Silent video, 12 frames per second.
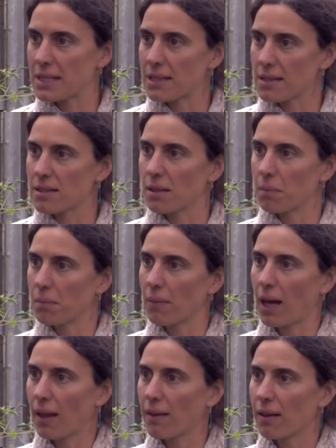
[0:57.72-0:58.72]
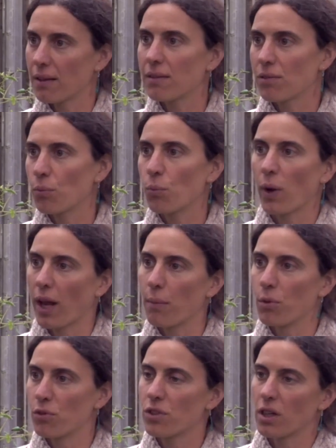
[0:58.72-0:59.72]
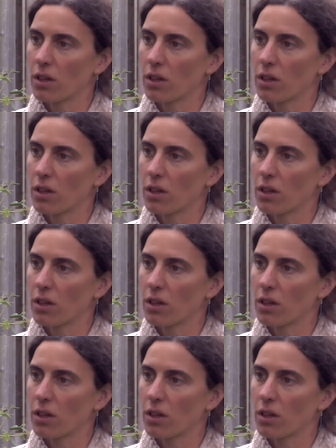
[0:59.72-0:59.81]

this system when I moved